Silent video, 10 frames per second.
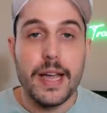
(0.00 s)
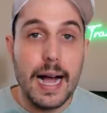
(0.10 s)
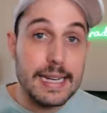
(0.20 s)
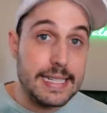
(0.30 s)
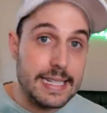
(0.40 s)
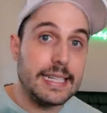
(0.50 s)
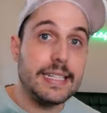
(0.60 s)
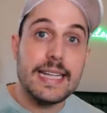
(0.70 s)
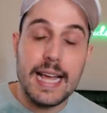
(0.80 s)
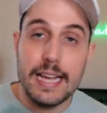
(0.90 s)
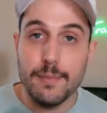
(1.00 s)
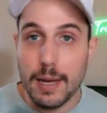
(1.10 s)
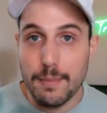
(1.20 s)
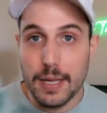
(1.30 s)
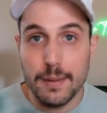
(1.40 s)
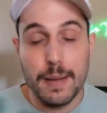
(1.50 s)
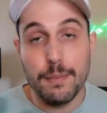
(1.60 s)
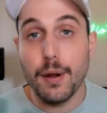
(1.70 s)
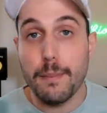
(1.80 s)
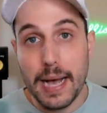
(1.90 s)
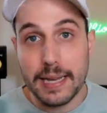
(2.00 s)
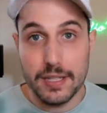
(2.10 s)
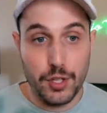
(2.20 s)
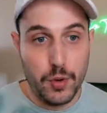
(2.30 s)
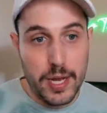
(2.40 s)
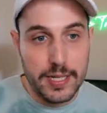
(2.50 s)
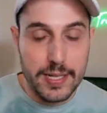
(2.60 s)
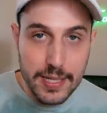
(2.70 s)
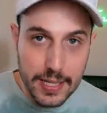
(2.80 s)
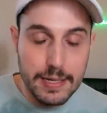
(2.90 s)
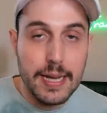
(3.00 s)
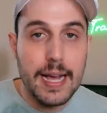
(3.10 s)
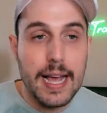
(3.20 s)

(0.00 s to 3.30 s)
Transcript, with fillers: I did take my MIM and put it back into USDC,